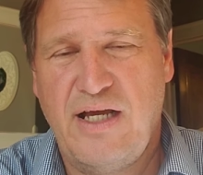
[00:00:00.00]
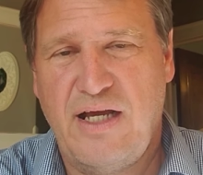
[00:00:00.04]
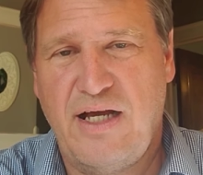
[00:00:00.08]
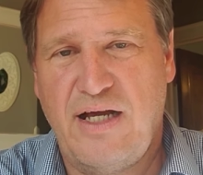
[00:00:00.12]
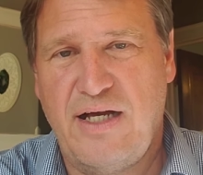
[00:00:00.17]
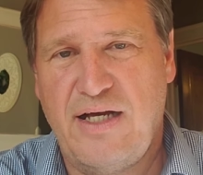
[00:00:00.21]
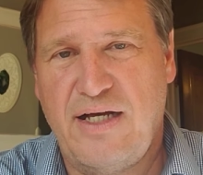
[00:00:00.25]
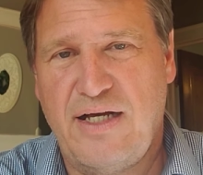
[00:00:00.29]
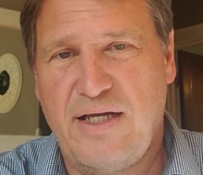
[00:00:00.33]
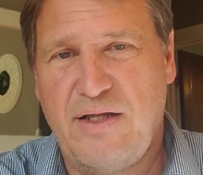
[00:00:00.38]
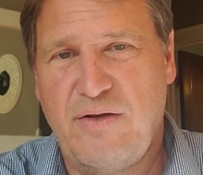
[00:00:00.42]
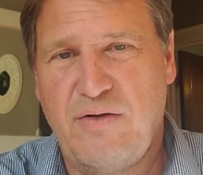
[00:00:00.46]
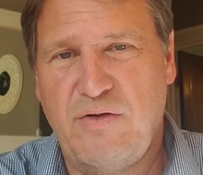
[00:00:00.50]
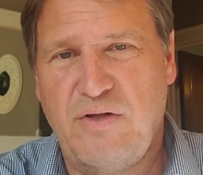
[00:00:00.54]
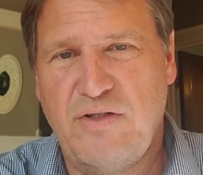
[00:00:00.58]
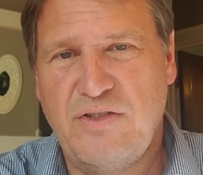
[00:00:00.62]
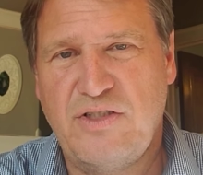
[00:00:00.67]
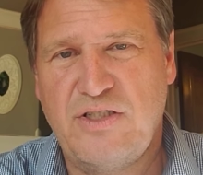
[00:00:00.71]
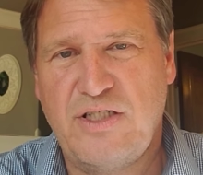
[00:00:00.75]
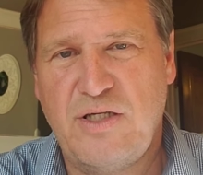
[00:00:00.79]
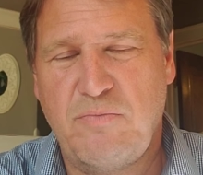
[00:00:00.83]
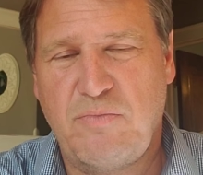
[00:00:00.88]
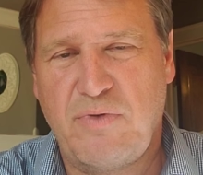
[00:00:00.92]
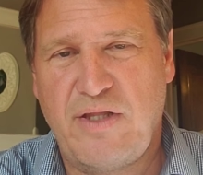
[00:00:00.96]
uh, and
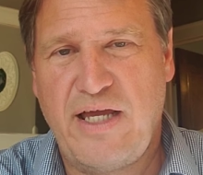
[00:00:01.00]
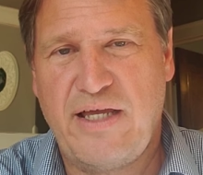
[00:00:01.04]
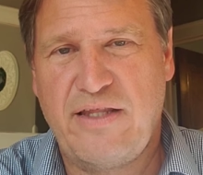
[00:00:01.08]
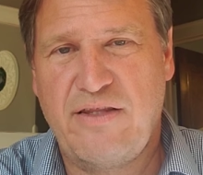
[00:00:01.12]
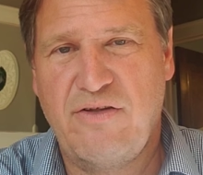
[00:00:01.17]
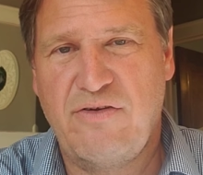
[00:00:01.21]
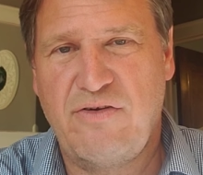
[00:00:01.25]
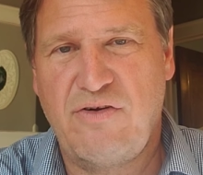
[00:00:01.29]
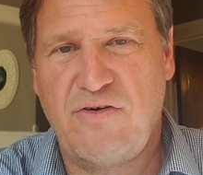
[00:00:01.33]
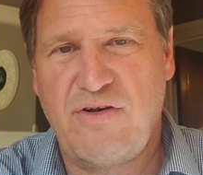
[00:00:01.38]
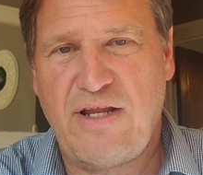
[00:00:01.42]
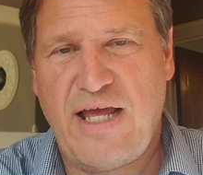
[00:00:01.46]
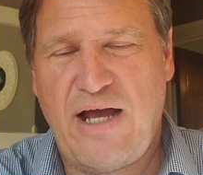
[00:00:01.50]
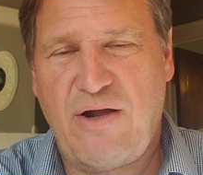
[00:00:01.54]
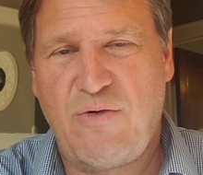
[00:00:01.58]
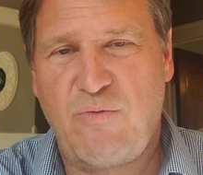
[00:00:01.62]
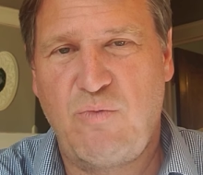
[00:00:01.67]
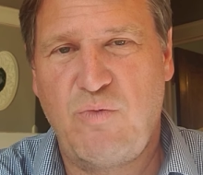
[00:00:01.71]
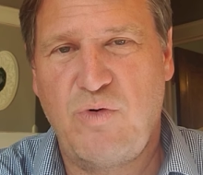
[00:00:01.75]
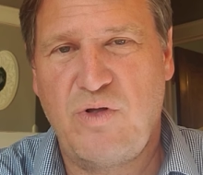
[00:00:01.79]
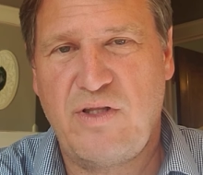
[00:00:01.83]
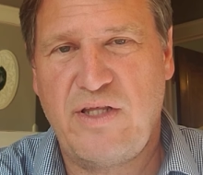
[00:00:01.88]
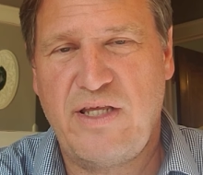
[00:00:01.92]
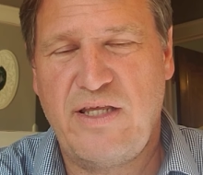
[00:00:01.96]
seem like that they're
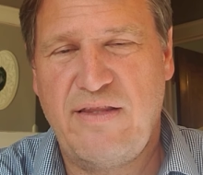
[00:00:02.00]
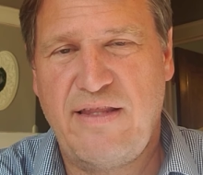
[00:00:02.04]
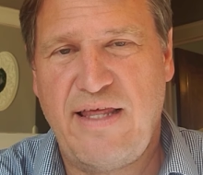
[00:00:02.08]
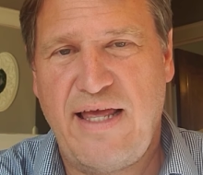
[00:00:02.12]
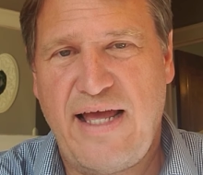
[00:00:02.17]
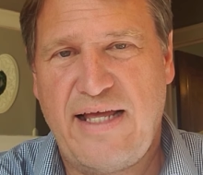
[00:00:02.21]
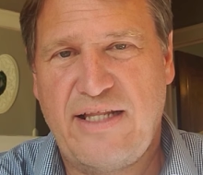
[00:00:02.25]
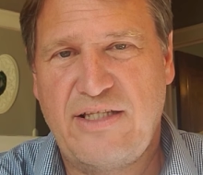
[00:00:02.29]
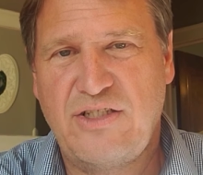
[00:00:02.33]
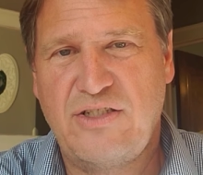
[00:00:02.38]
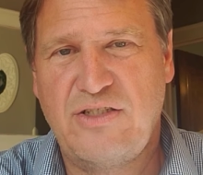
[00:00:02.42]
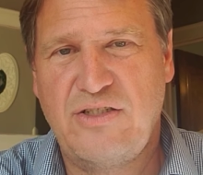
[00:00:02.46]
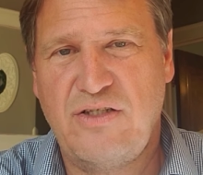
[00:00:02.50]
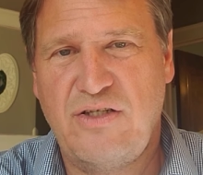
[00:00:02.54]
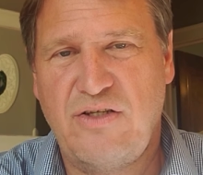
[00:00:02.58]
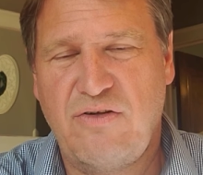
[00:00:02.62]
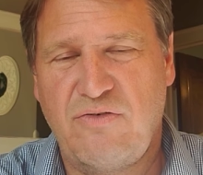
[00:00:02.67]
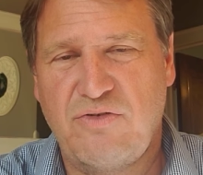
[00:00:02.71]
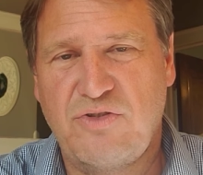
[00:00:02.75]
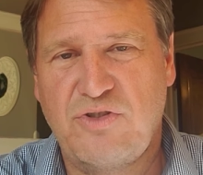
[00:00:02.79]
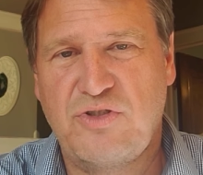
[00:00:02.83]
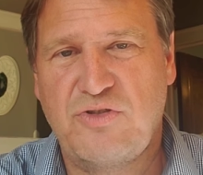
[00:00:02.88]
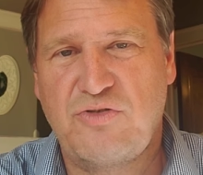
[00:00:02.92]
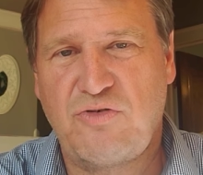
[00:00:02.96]
not really that you
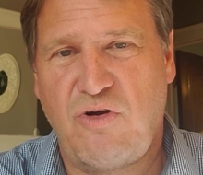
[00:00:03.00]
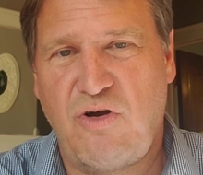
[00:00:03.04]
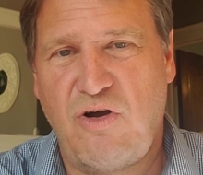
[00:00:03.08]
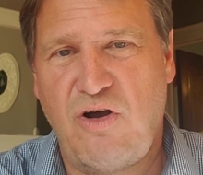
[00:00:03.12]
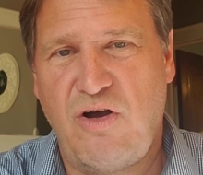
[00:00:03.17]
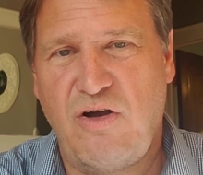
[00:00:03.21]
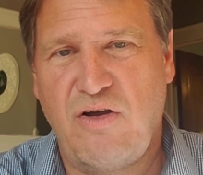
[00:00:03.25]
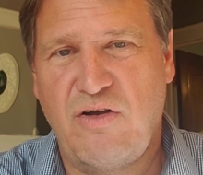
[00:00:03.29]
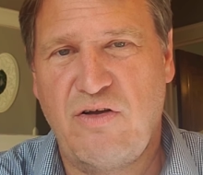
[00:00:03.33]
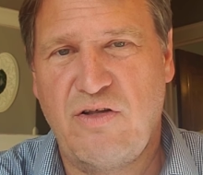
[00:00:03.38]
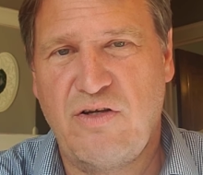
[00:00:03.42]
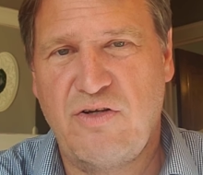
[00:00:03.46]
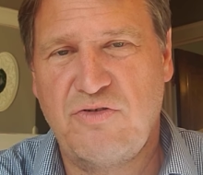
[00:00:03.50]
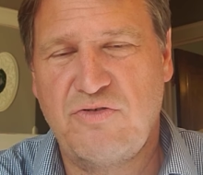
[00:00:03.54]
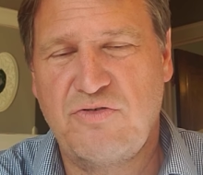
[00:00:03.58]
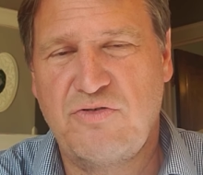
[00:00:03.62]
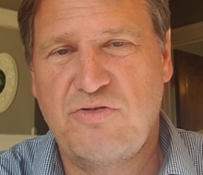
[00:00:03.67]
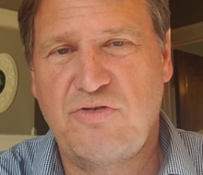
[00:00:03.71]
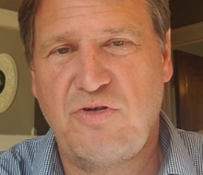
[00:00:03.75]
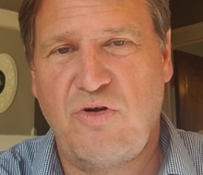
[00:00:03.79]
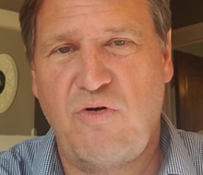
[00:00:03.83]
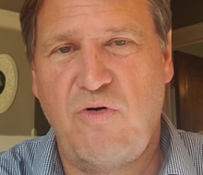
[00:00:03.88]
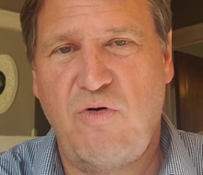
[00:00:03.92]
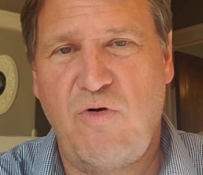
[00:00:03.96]
know strong in their
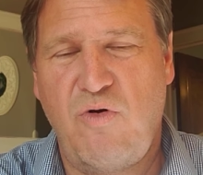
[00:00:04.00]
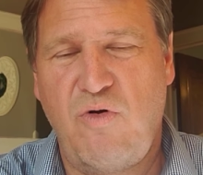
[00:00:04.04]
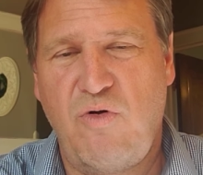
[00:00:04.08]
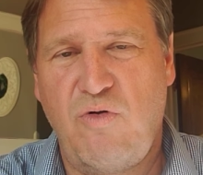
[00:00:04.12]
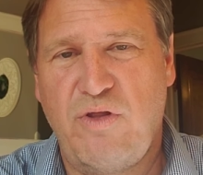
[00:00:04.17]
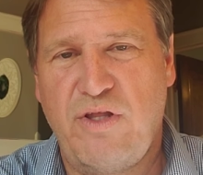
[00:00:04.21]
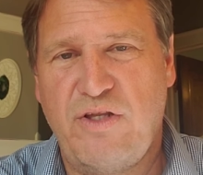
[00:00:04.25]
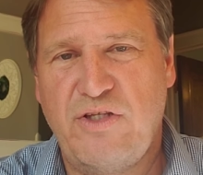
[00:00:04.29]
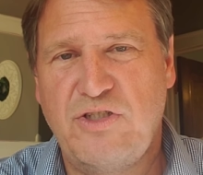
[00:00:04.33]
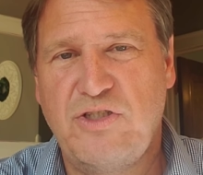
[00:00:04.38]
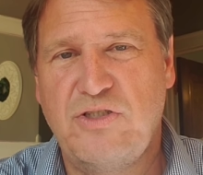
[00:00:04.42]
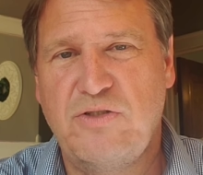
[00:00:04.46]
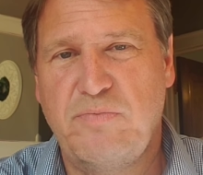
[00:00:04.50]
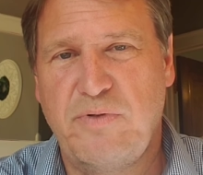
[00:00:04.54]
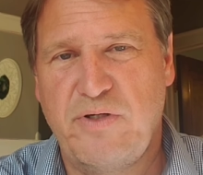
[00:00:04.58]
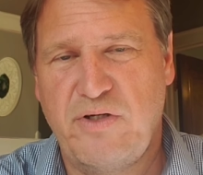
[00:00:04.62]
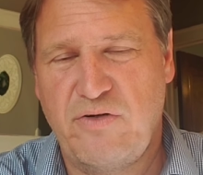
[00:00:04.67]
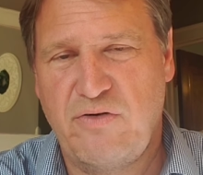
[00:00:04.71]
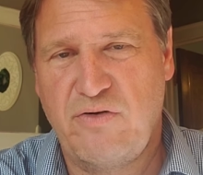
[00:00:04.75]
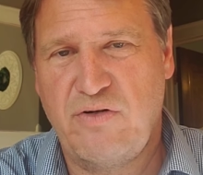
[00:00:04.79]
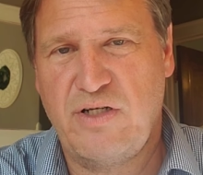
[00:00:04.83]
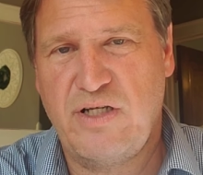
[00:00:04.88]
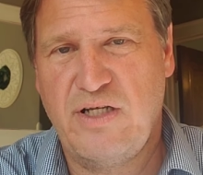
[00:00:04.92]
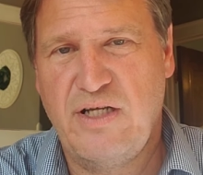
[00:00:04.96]
soul and
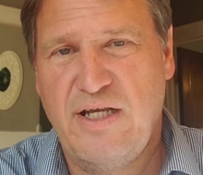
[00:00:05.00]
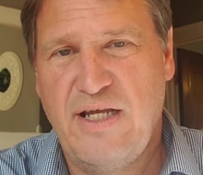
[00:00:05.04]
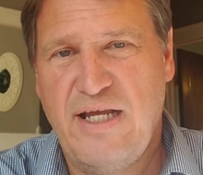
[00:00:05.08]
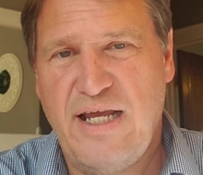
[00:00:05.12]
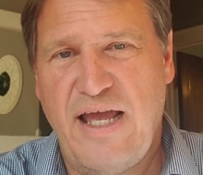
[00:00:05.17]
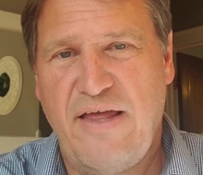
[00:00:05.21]
spirit